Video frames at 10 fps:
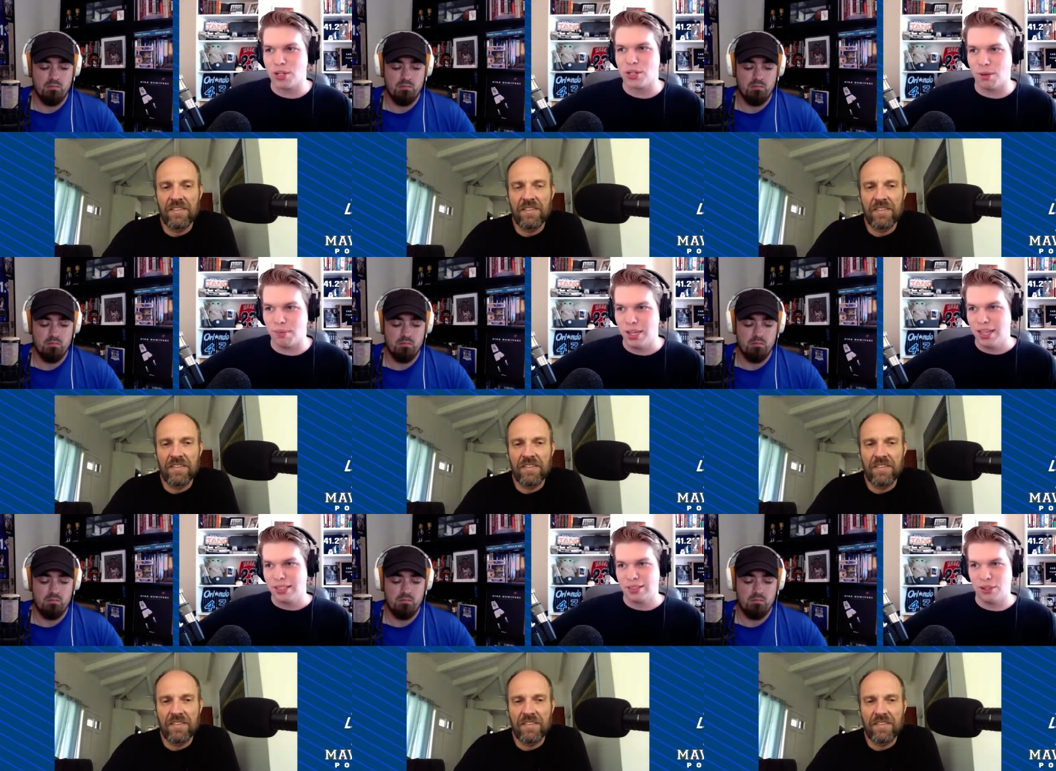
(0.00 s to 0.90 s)
Speaker 1: are some
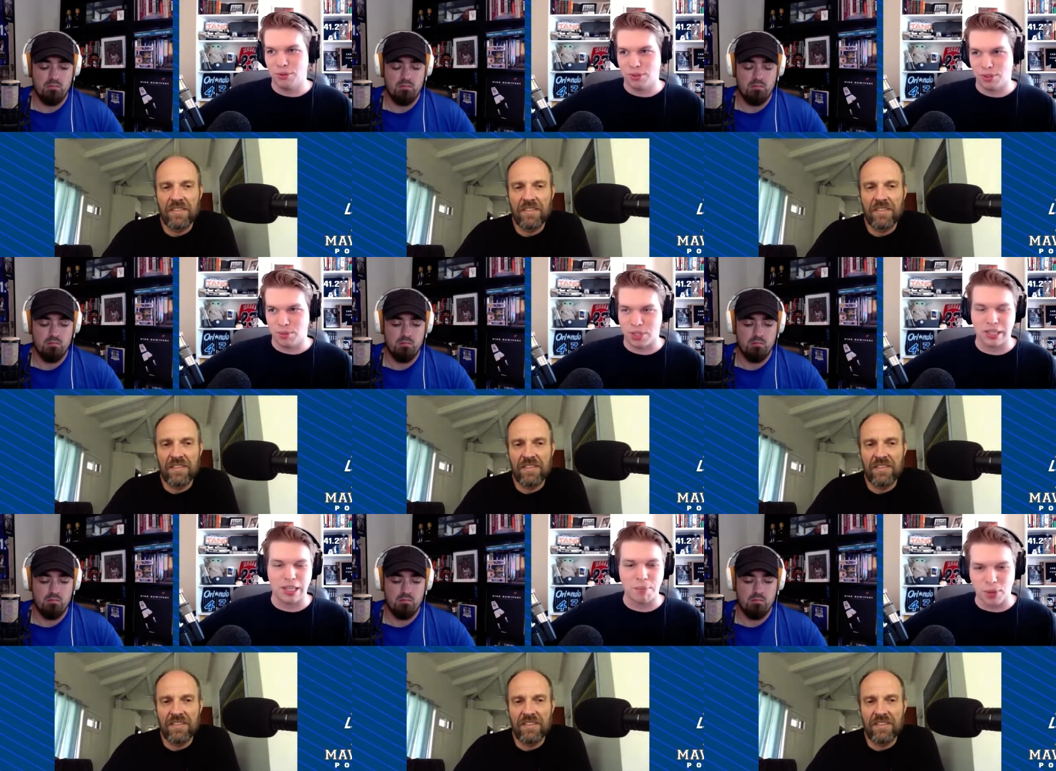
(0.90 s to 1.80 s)
you know, some
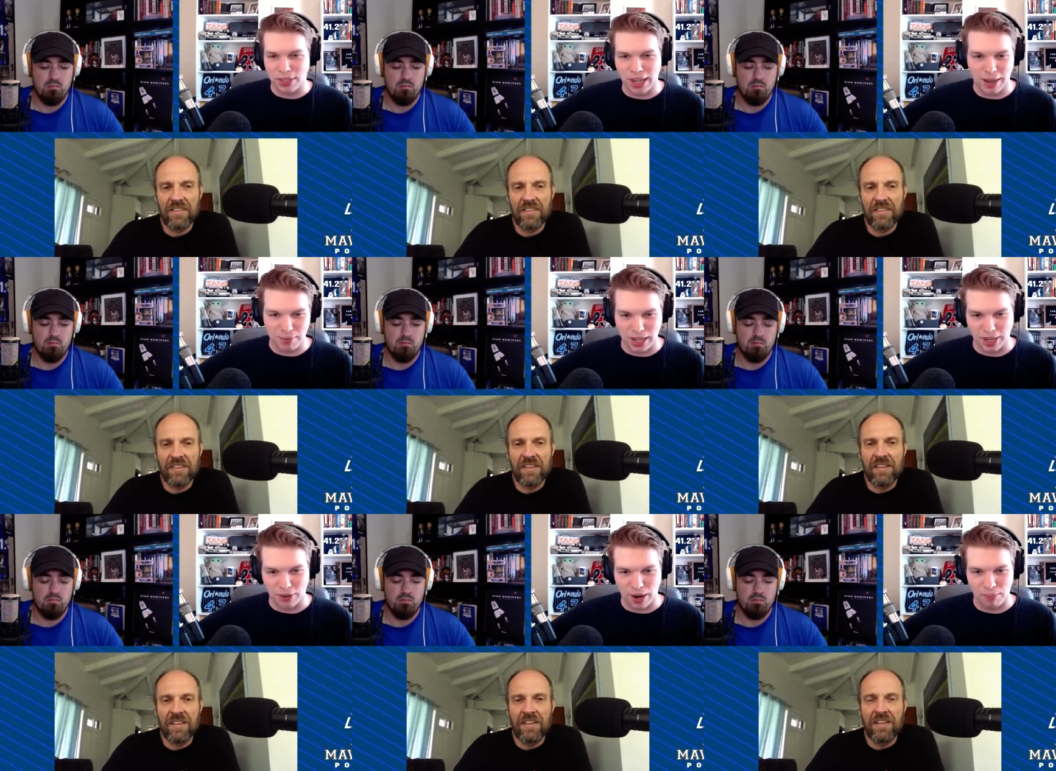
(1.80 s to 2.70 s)
sleeper type
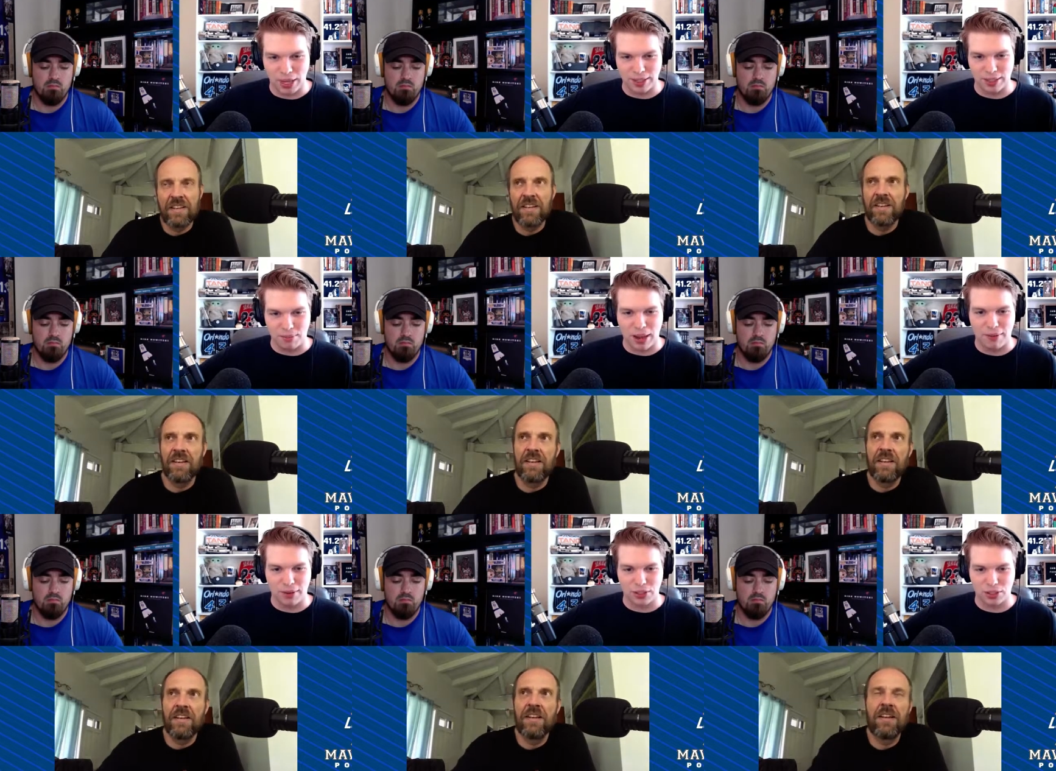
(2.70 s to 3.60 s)
second round picks that the
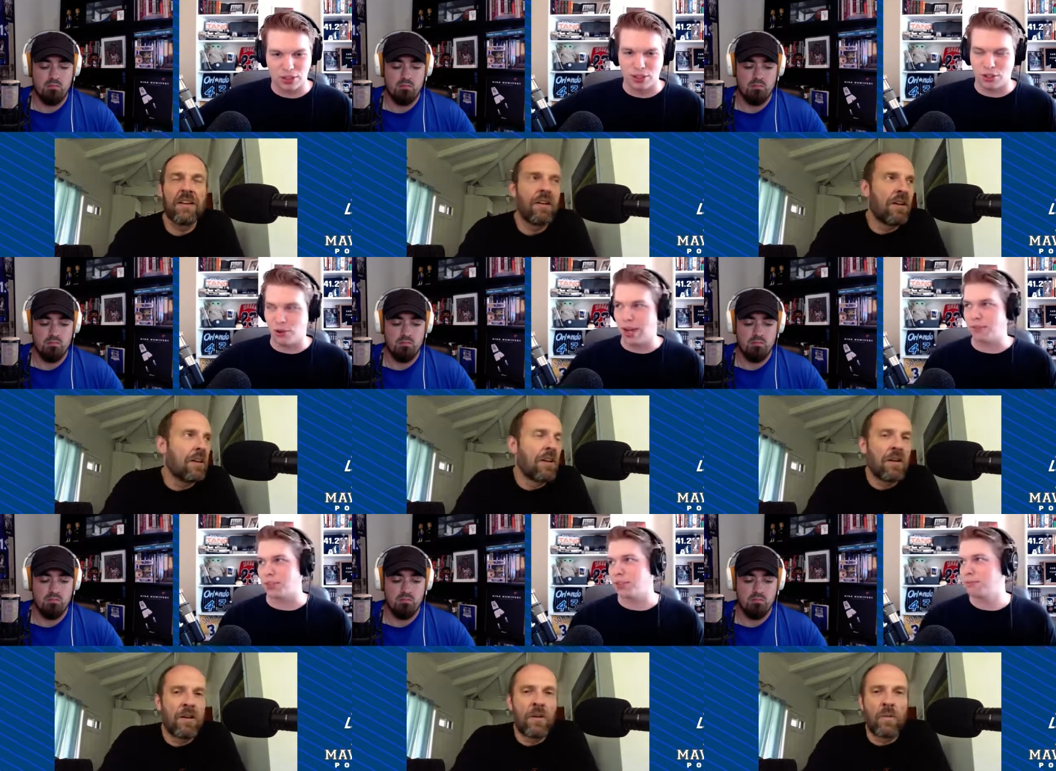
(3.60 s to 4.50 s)
Mavericks could go
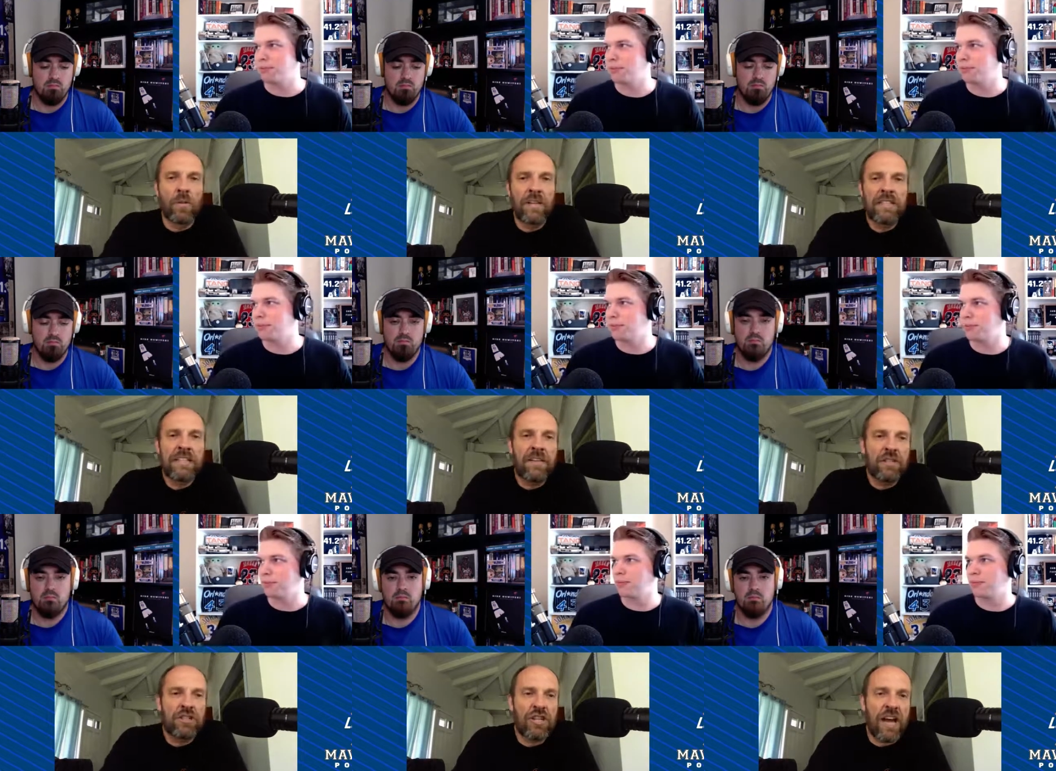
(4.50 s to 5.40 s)
after.
Speaker 2: Well,
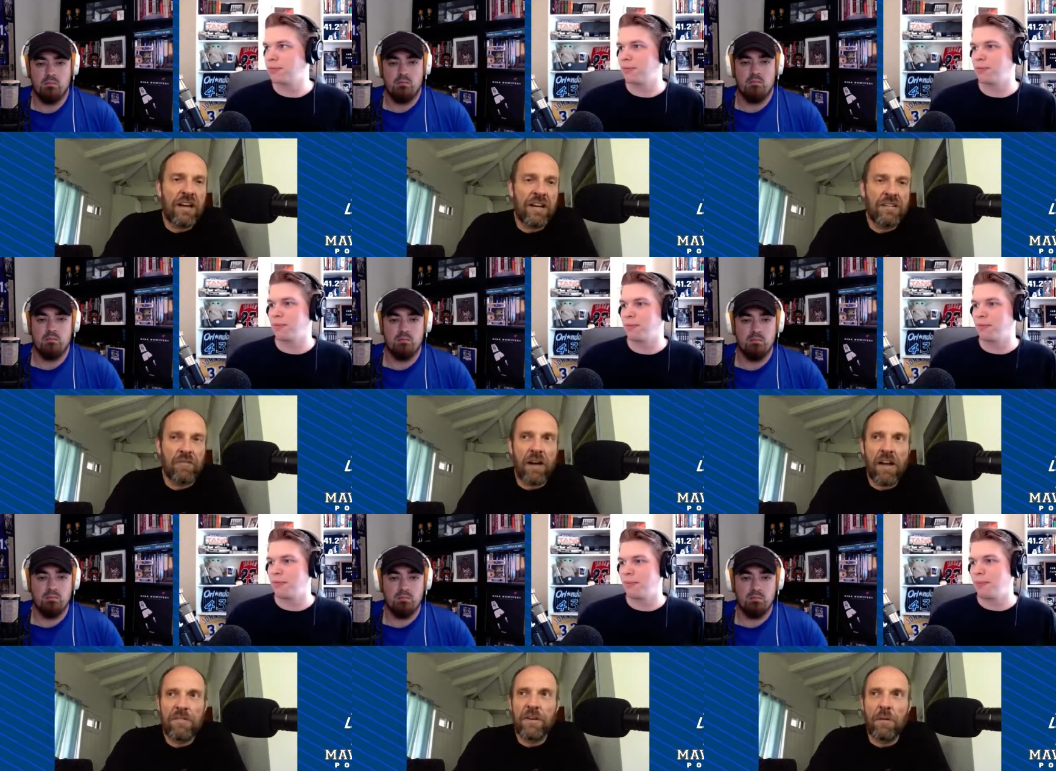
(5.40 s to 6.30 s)
let's give a shout out
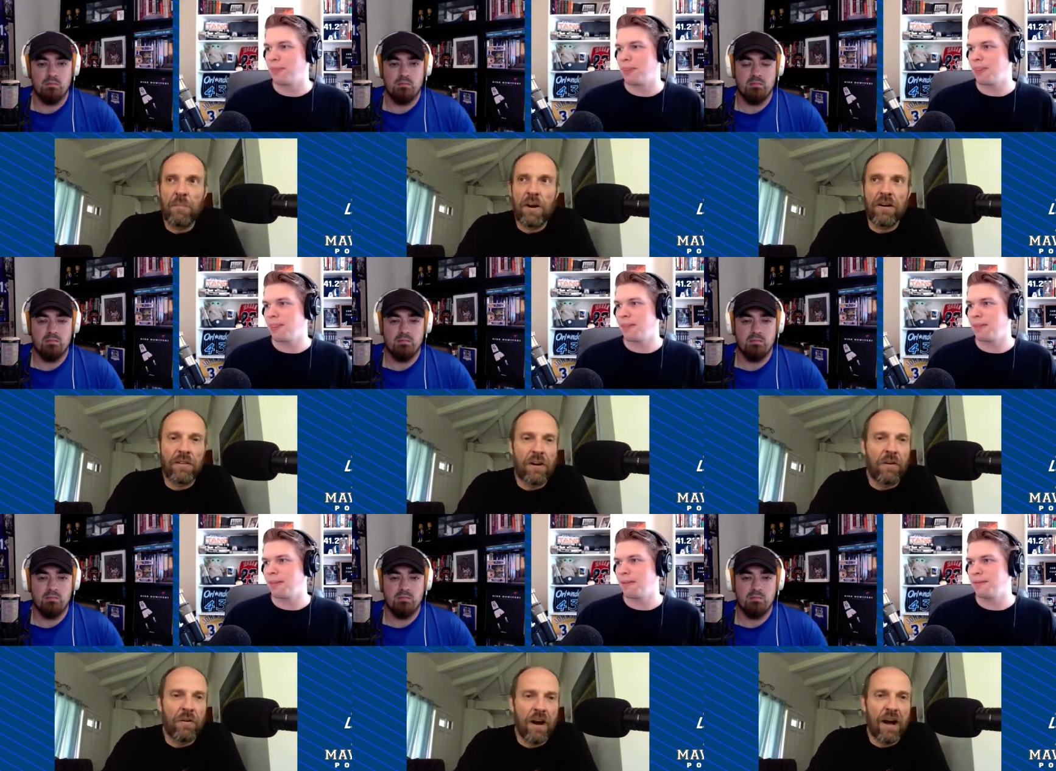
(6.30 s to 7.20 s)
to Rafael
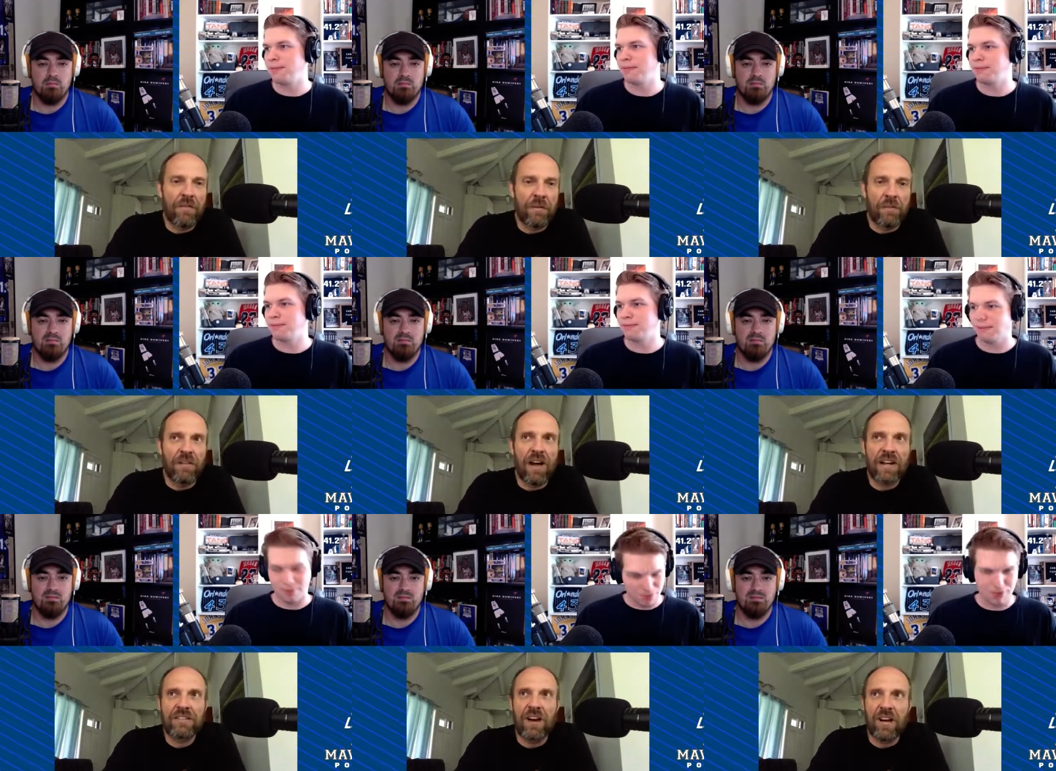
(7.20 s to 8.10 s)
Barlow uh, from the
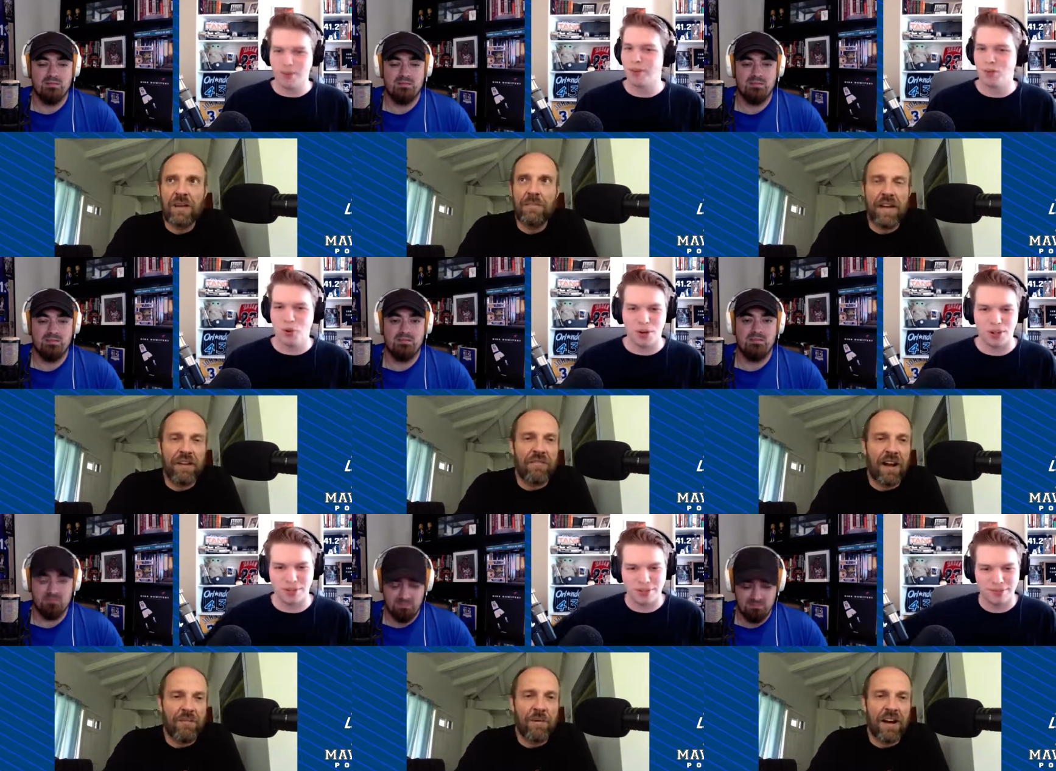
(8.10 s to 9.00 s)
Locked On
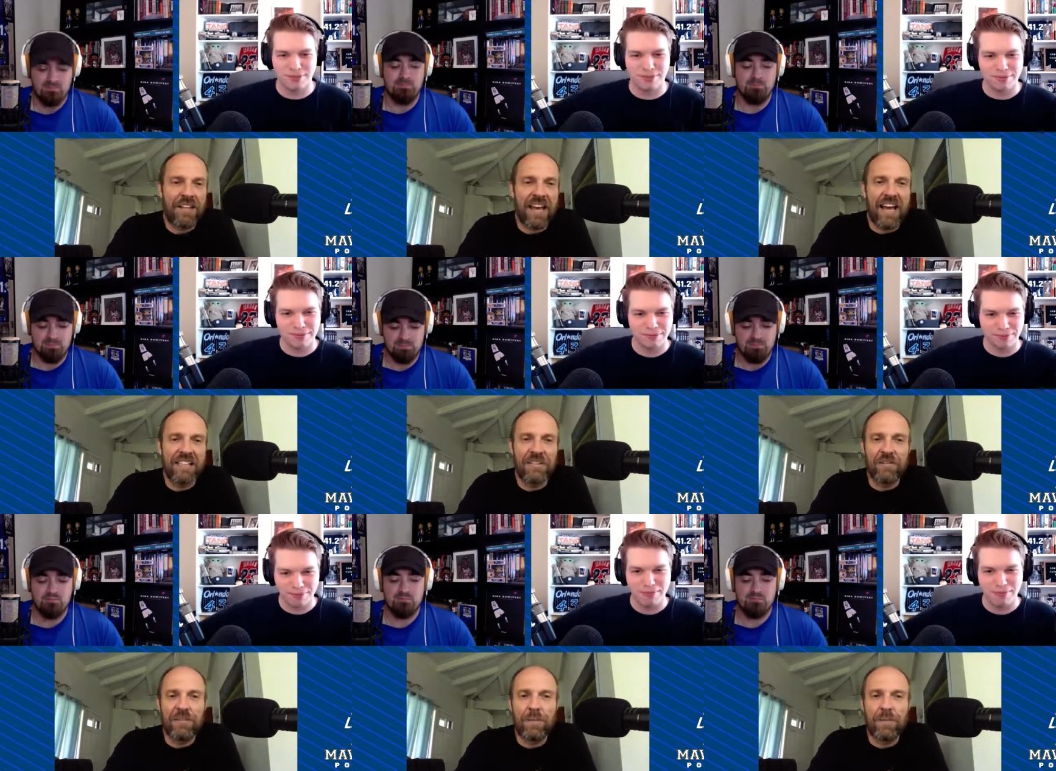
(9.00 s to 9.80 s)
NBA Draft podcast,